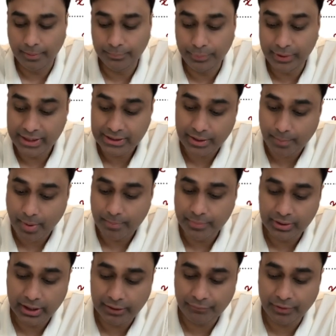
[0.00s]
Please remember
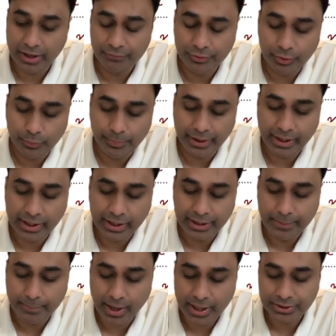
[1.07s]
that whenever you're picking an
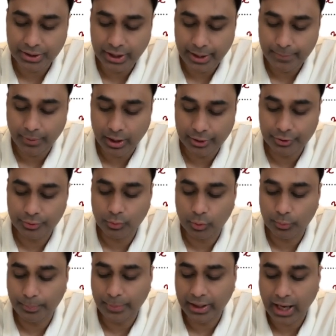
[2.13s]
imaginary part, you
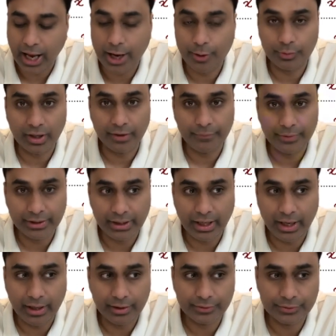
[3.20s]
don't pick iota with
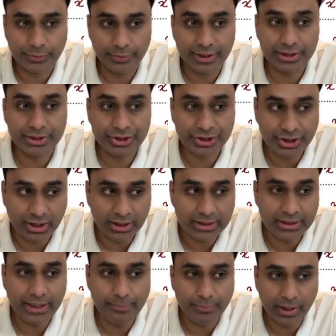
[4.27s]
that. So it is
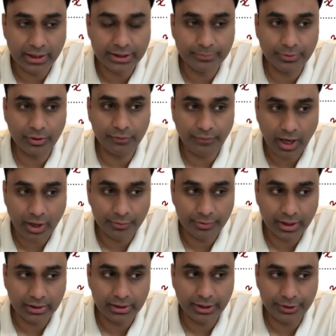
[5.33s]
just the multiple of
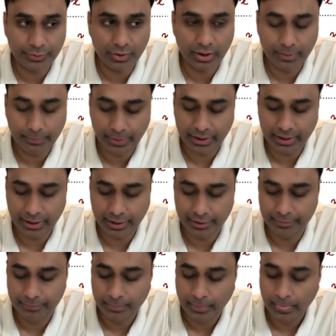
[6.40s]
iota that you're going to pick here.
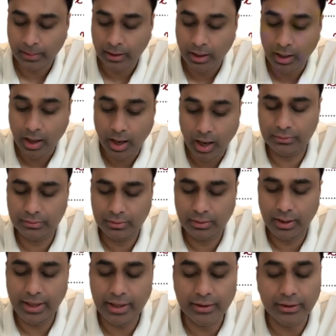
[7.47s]

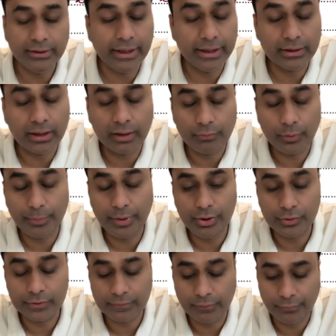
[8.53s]
Another thing that would be
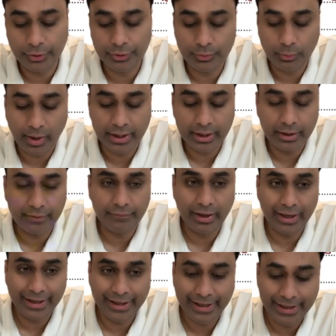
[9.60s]
useful for you to
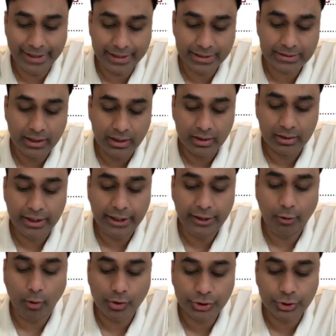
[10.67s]
identify is the
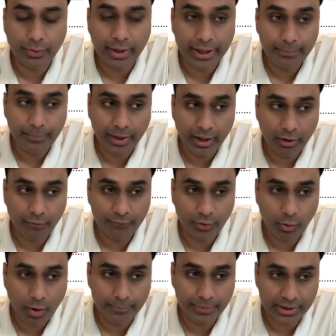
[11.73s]
conjugate pair of a
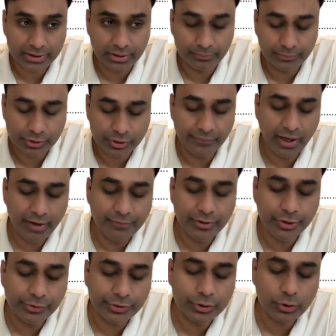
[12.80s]
complex number. So whenever
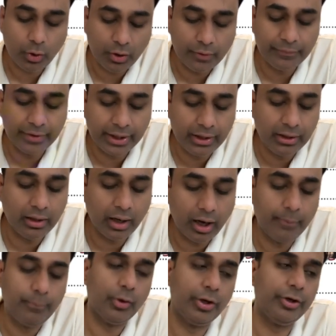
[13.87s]
you're solving
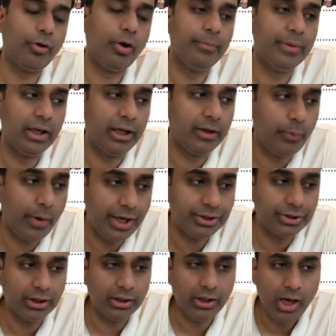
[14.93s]
a polynomial
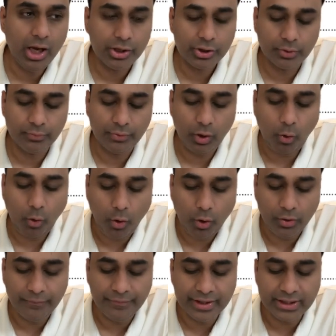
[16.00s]
equation, you will
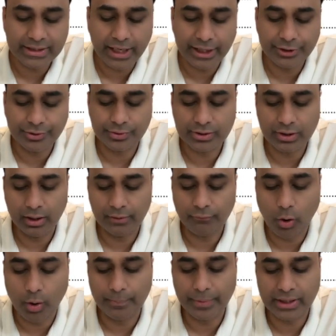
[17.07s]
always get yourself
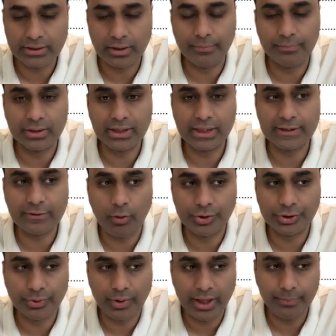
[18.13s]
complex numbers as
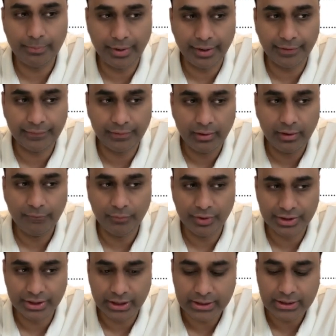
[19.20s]
conjugate pairs,
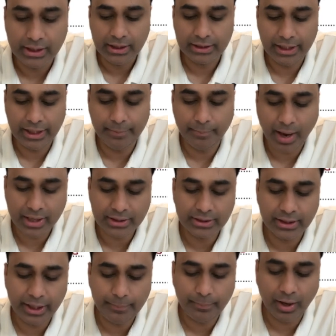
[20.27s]
which is the
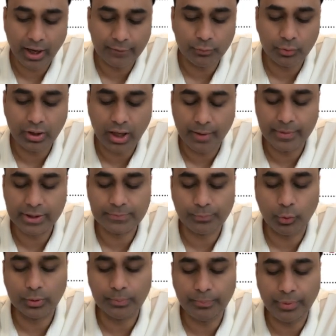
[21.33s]
imaginary part would come as
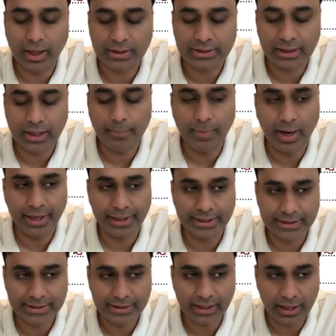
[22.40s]
both plus and a
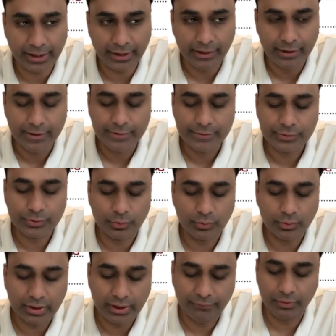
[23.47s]
minus sign. So
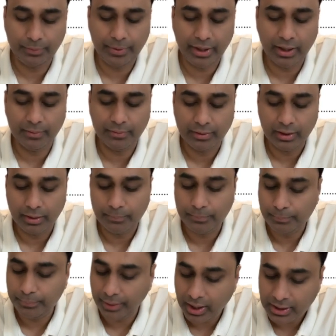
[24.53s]
there will be a
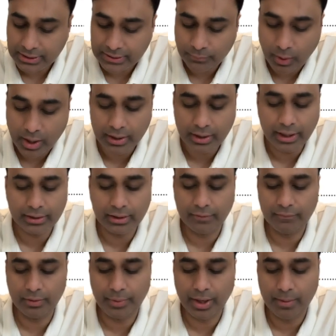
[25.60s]
+1 and there
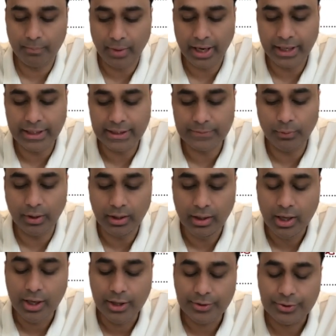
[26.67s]
will be a -1.
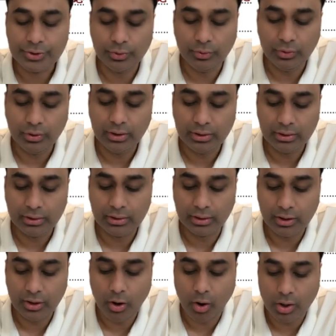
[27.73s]
So the
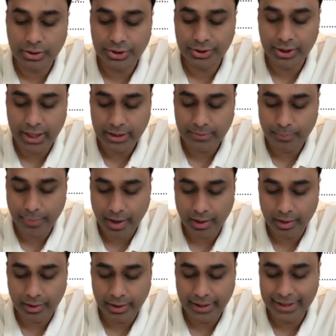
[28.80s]
conjugate
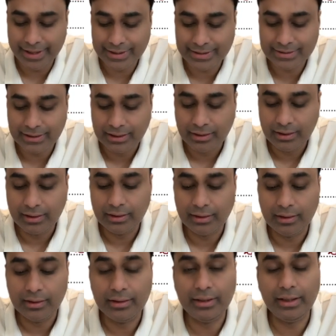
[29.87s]
pair is
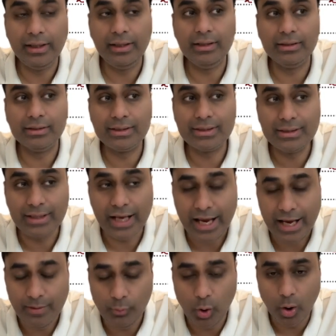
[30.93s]
the
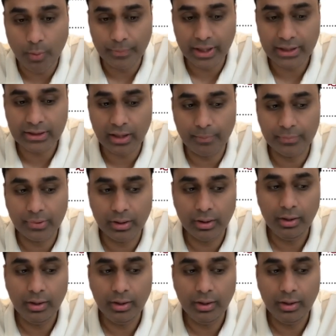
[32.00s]
same complex number